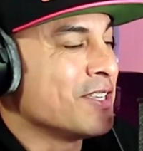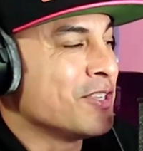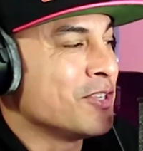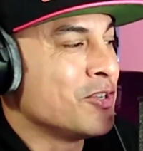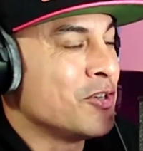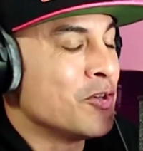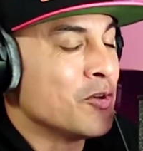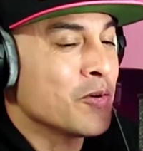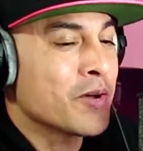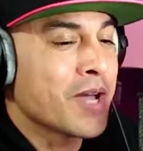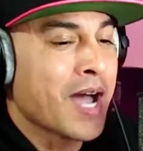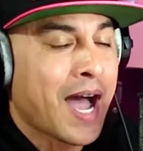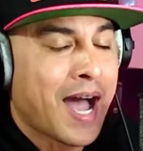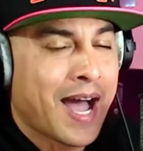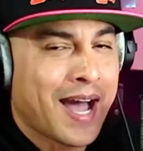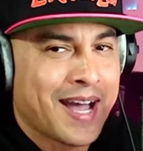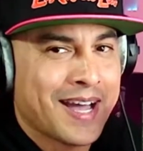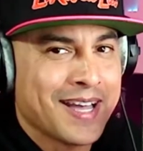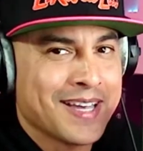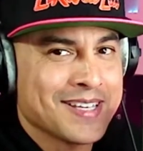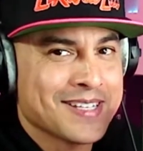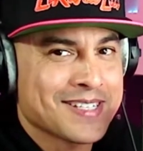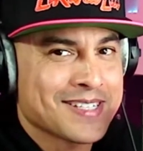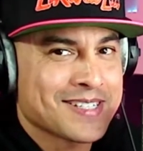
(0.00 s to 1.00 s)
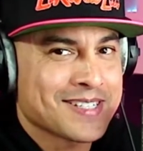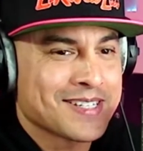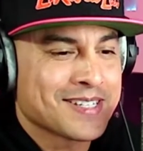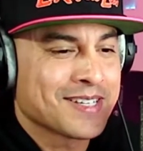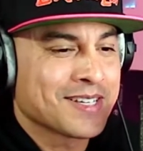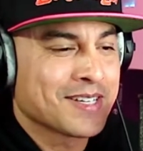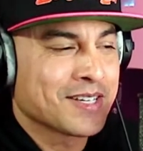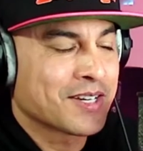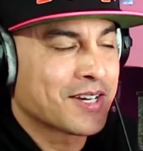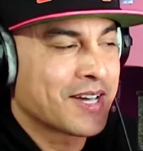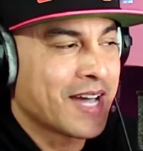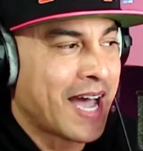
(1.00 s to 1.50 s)
You guys
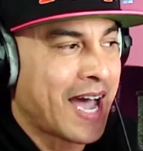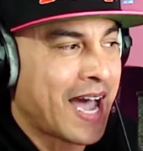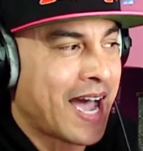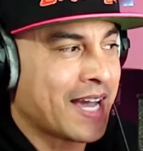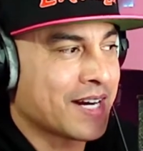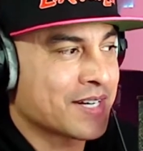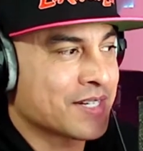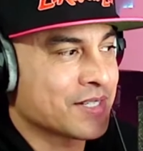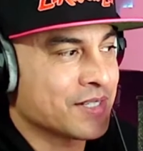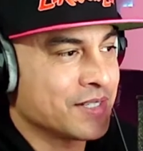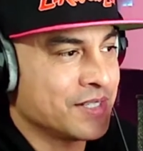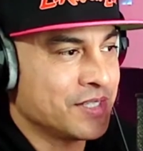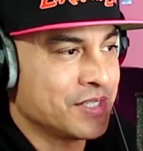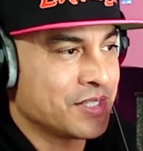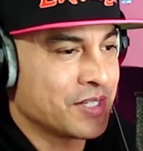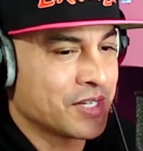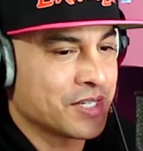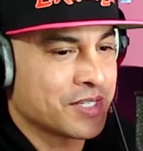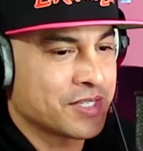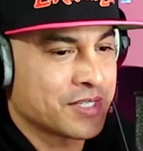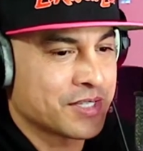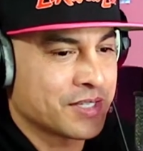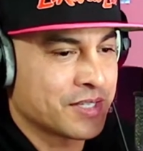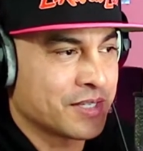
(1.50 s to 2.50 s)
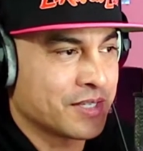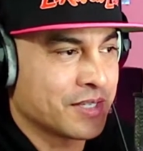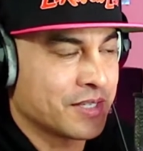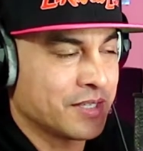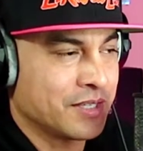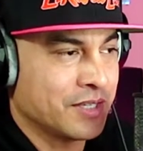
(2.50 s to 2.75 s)
could actually just,